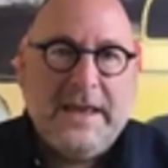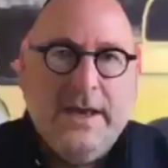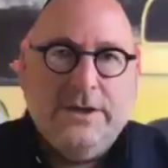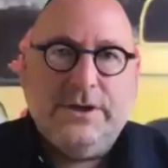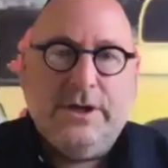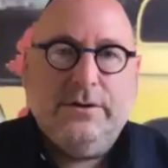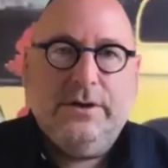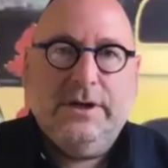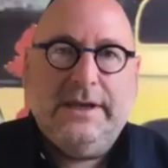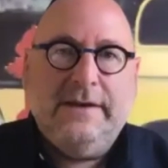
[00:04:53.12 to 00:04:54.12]
So,
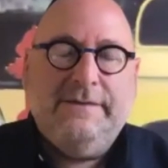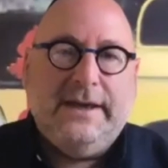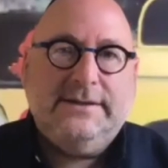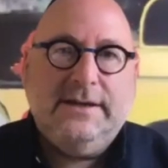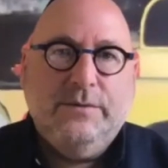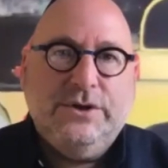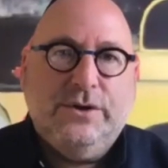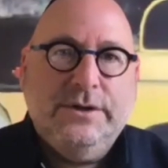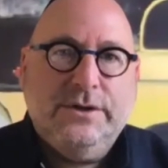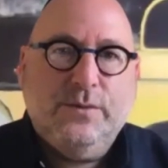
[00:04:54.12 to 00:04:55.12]
in fact, we're
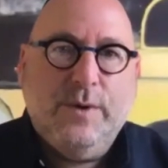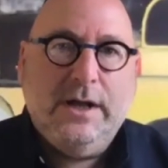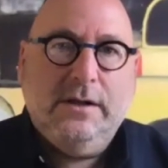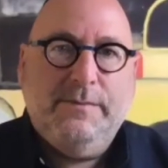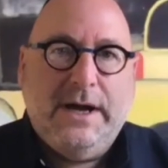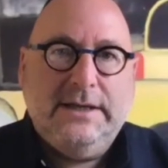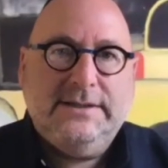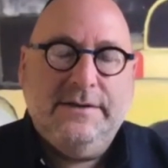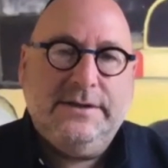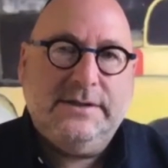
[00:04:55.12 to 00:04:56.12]
joined as well by
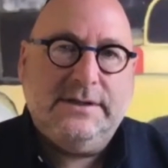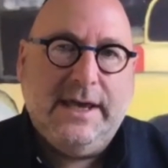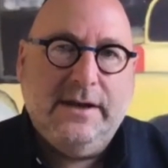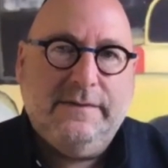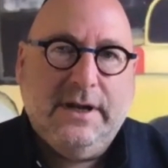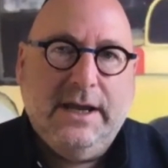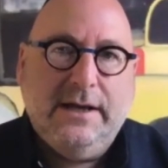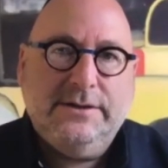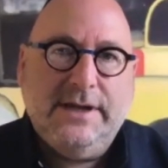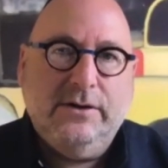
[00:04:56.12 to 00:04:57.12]
Synthesis Head of
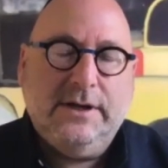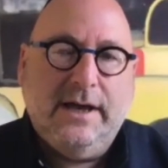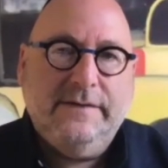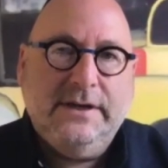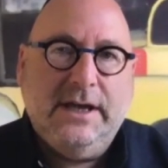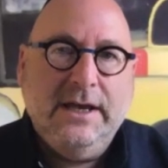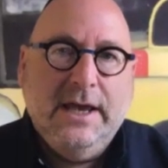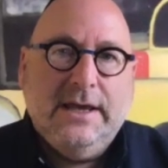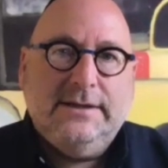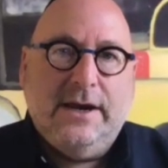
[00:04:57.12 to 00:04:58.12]
Cloud, Daryl Govender.
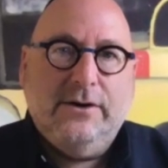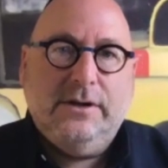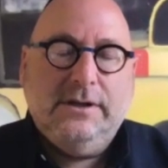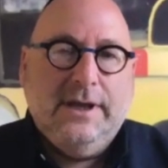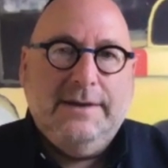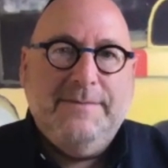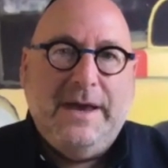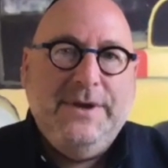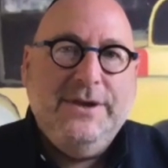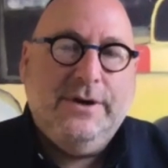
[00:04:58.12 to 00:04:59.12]
Daryl,
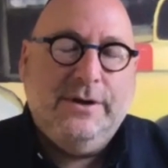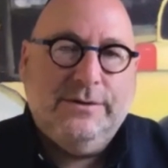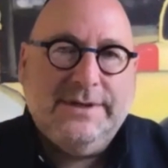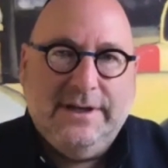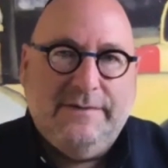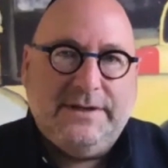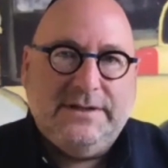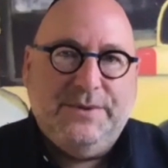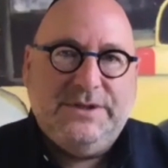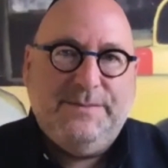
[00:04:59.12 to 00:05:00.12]
maybe you can also give us
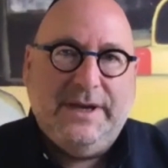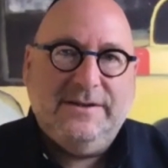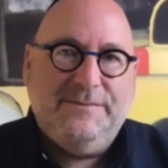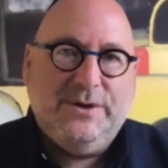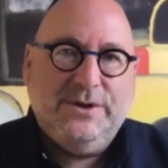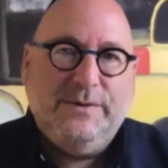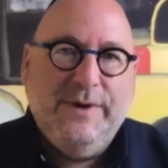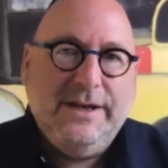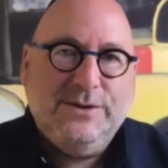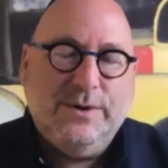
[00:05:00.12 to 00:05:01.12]
a perspective because we're
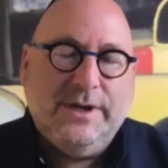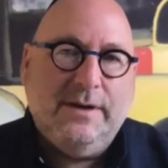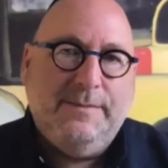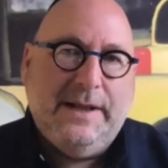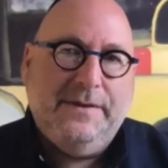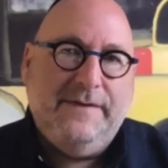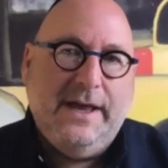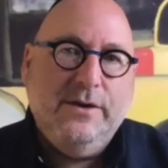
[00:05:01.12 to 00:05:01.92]
really talking about the value